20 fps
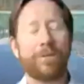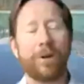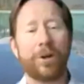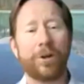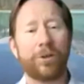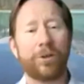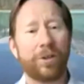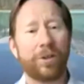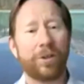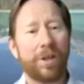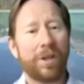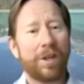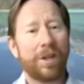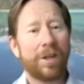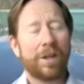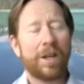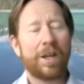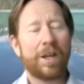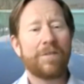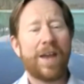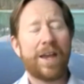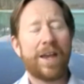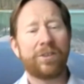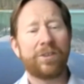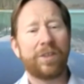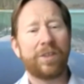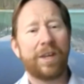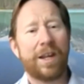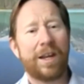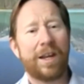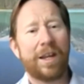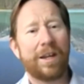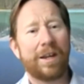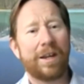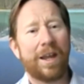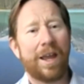first invested in it.